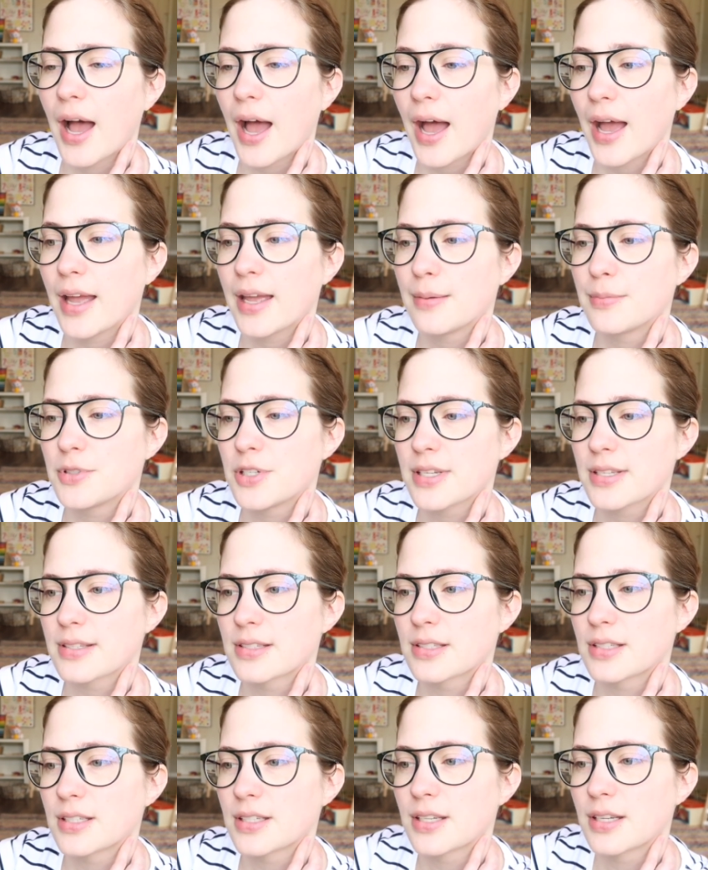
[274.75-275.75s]

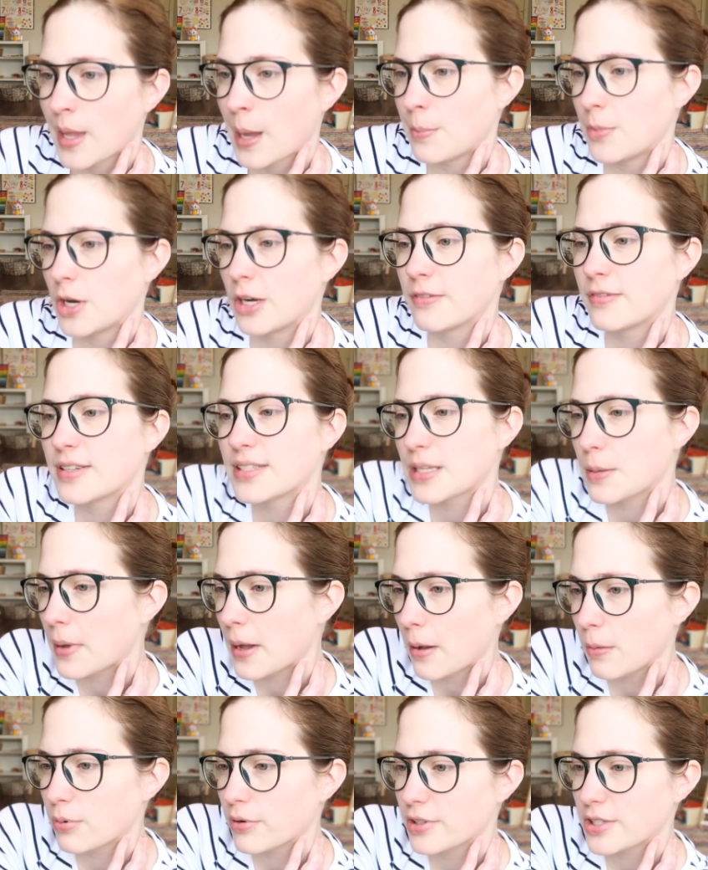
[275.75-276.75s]
I'm nervous
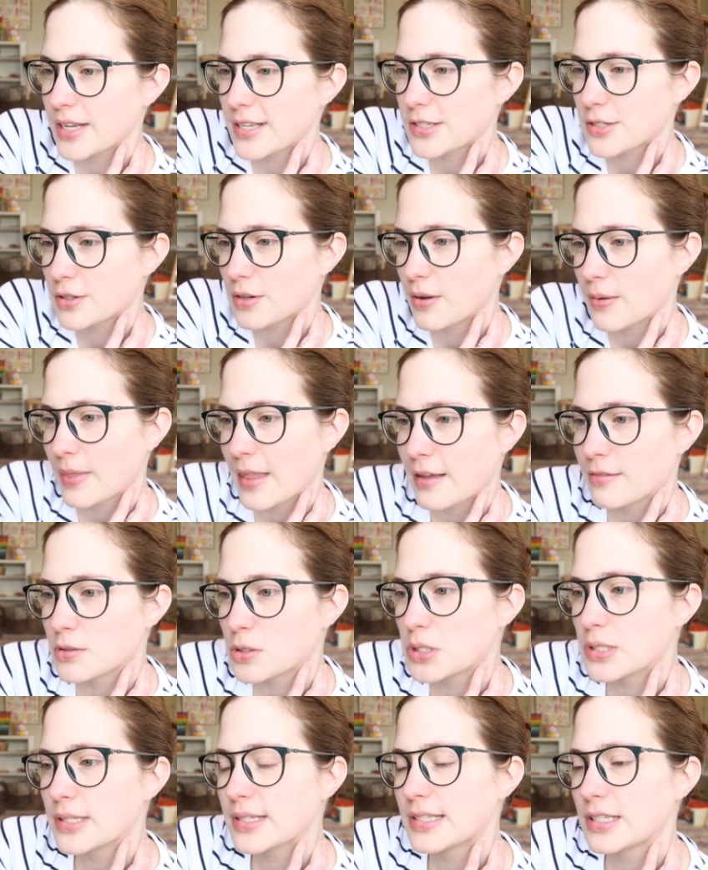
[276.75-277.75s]
about progesterone
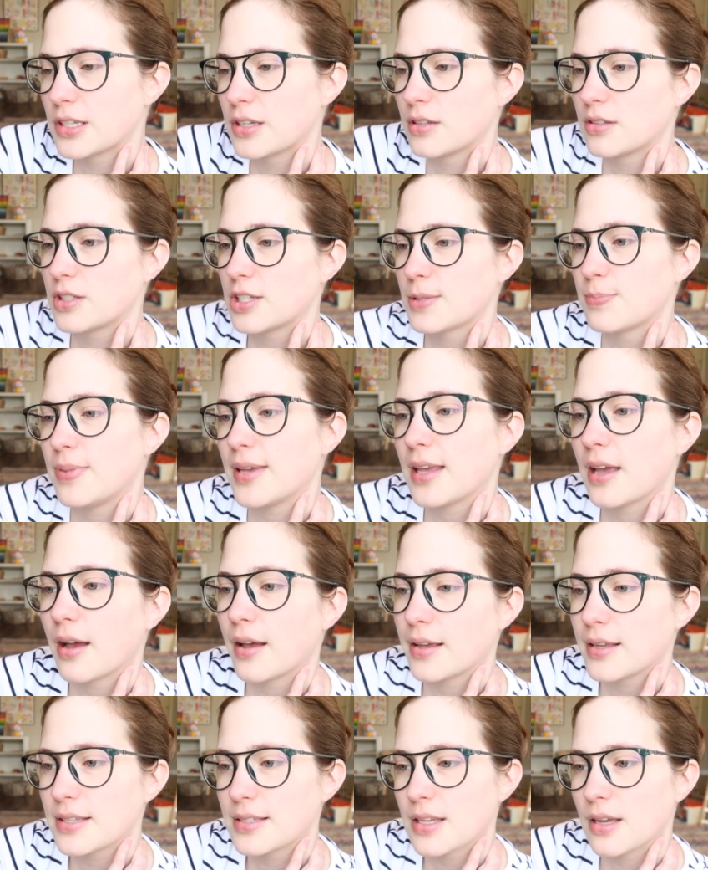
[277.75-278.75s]
levels just
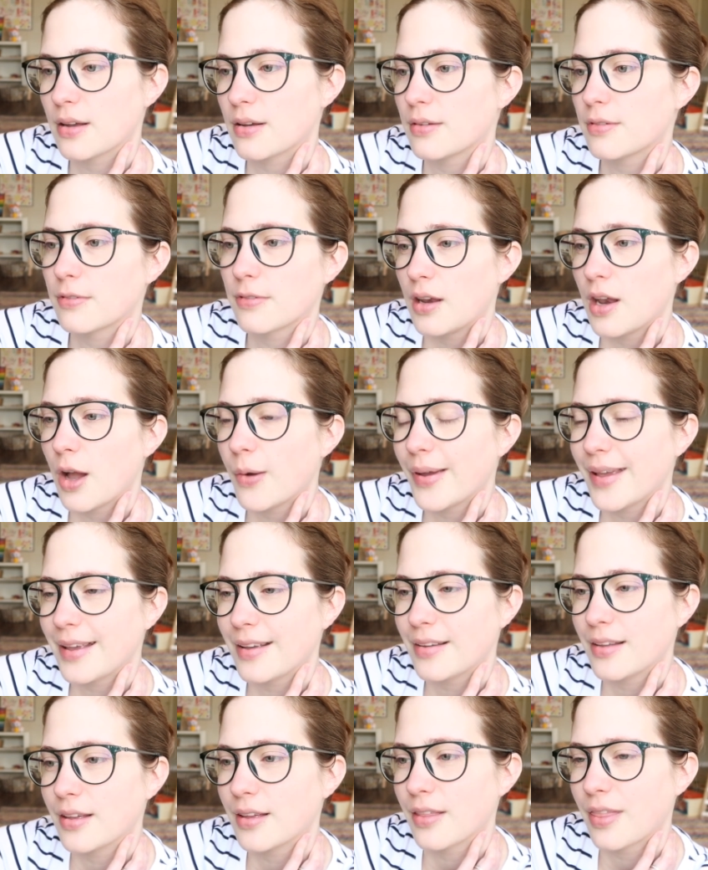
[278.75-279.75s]
because of
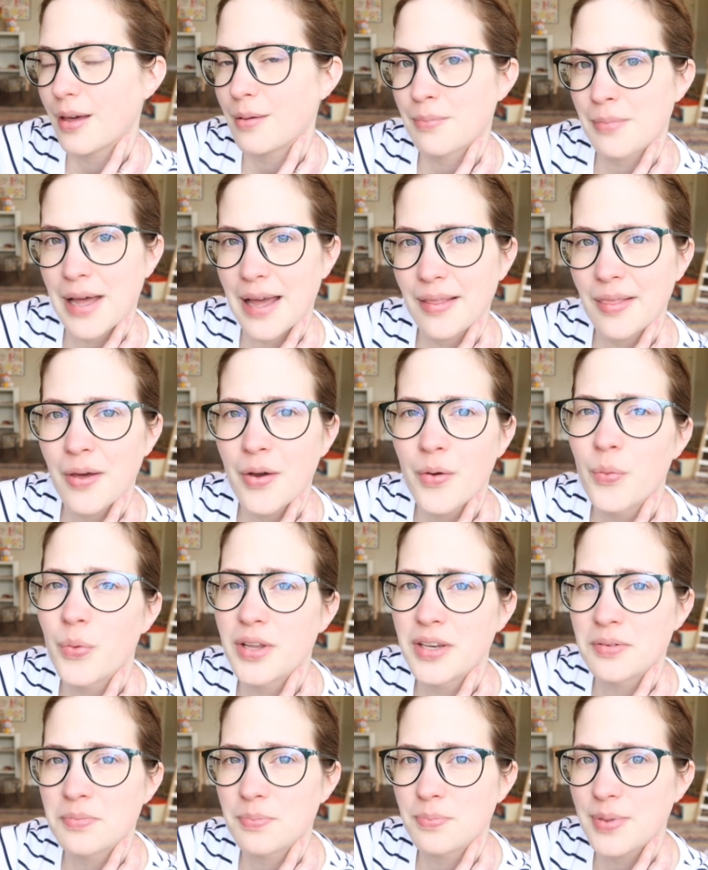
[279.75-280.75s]
knowing that Milo
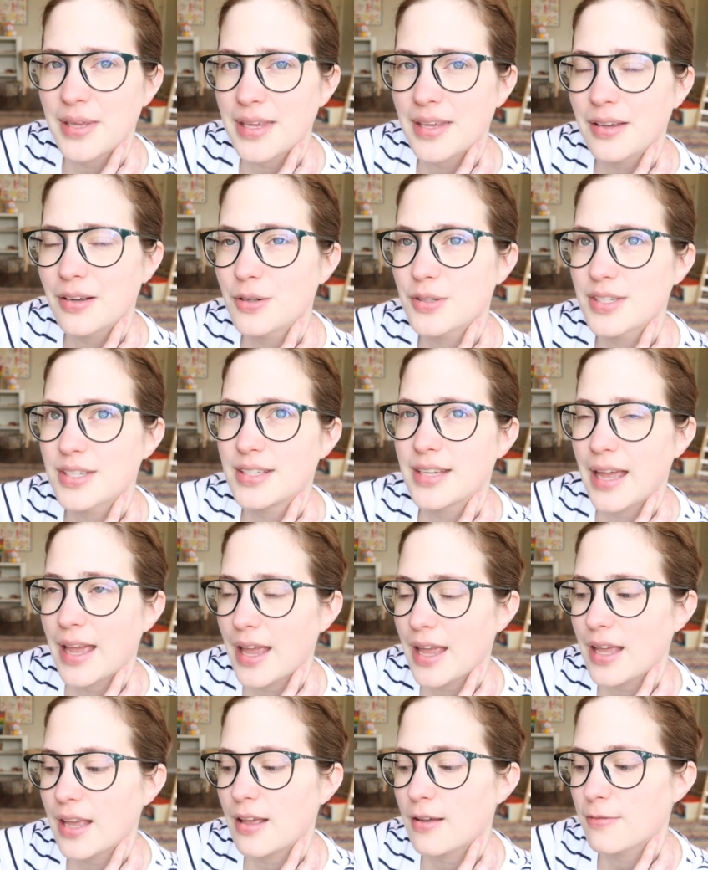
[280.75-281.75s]
wouldn't be here
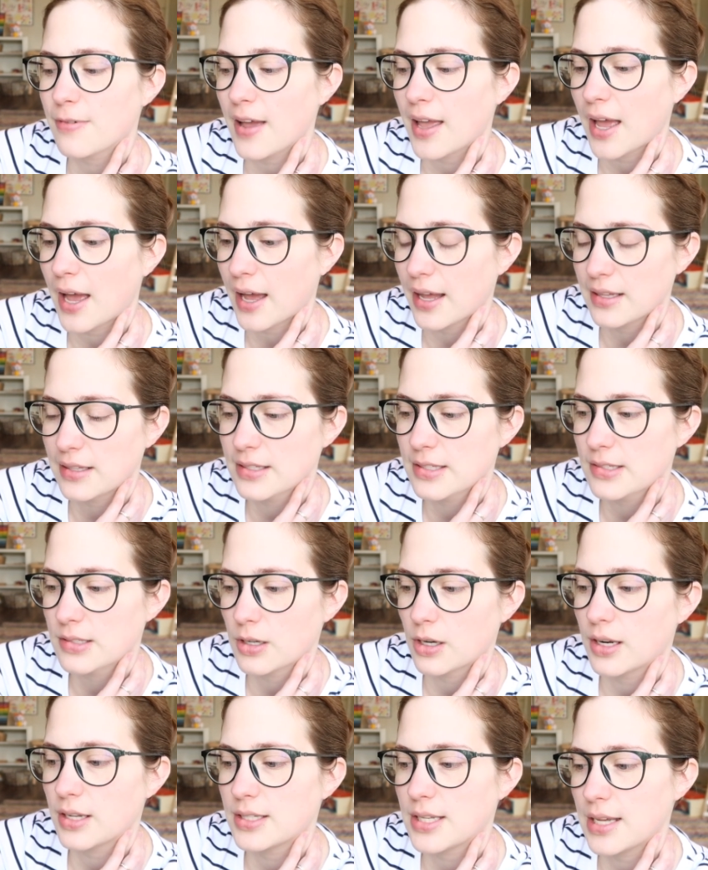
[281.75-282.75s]
today if I hadn't
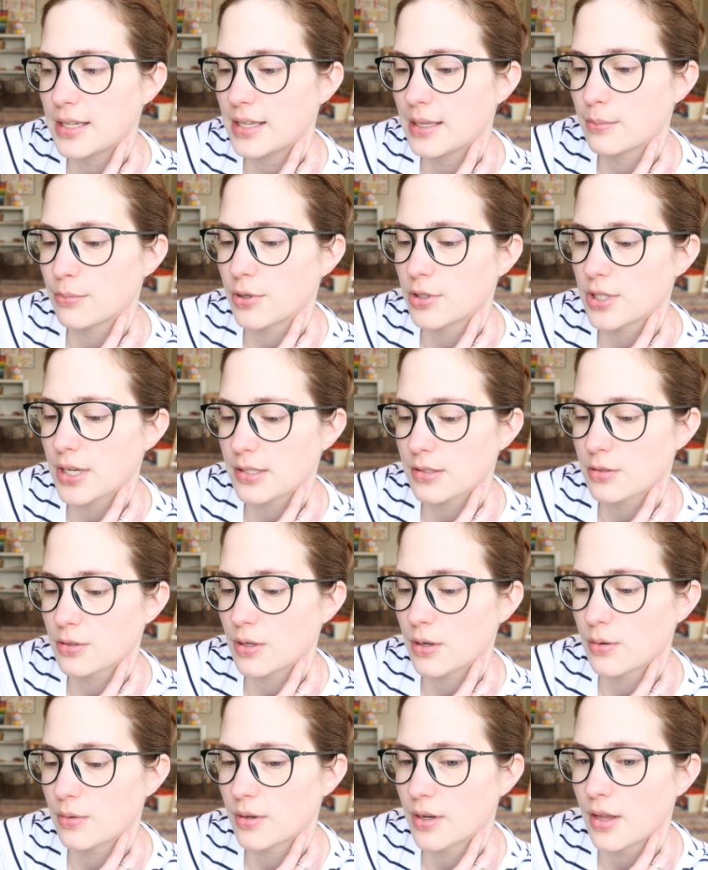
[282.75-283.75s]
started taking
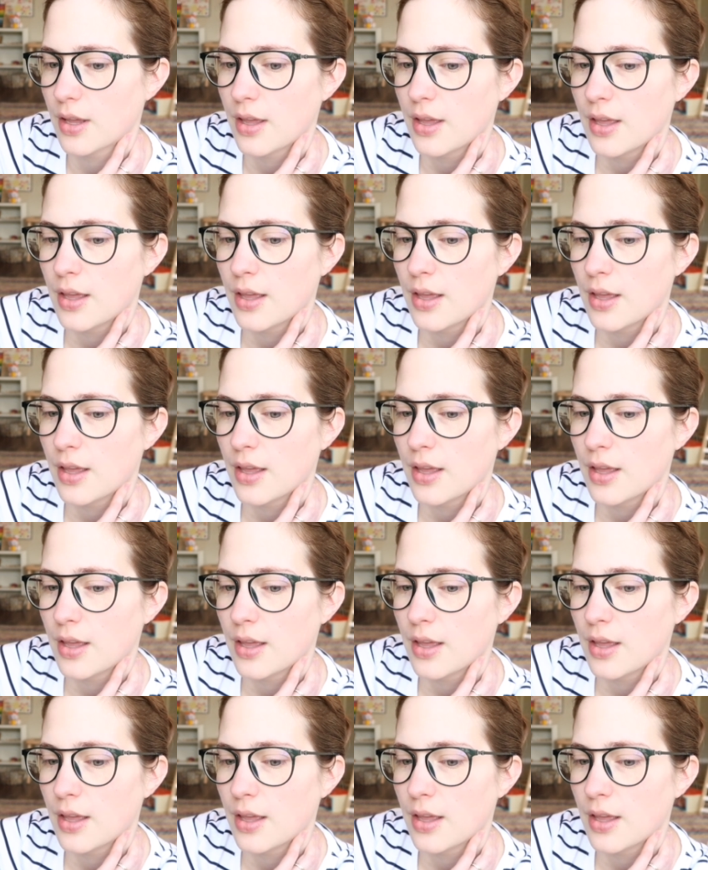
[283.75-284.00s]
progesterone.